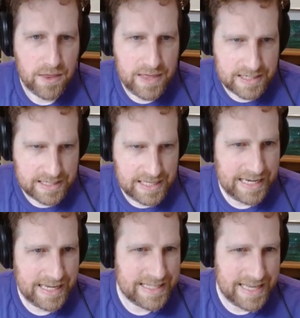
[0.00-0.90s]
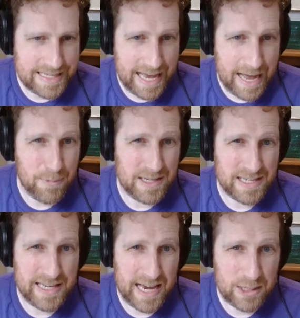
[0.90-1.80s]
This thing, it says app.
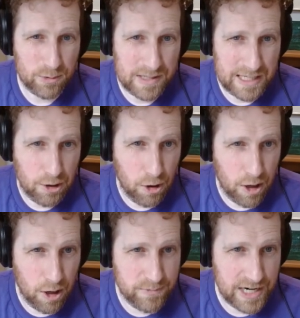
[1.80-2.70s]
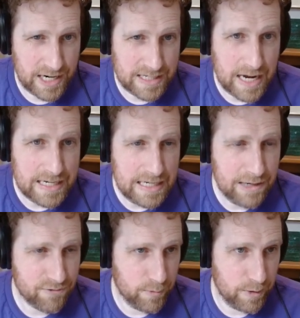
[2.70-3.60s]
This is actually the object
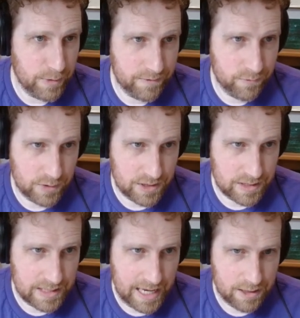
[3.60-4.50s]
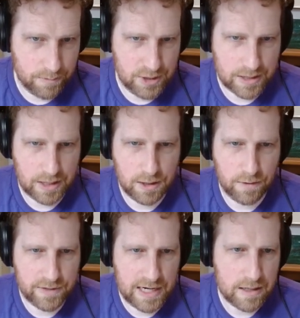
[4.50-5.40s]
ID from above, which is that object
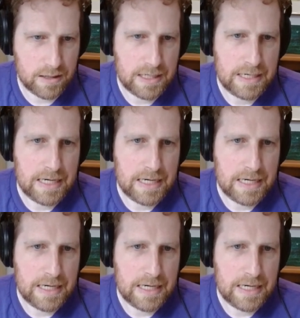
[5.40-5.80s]
ID over there.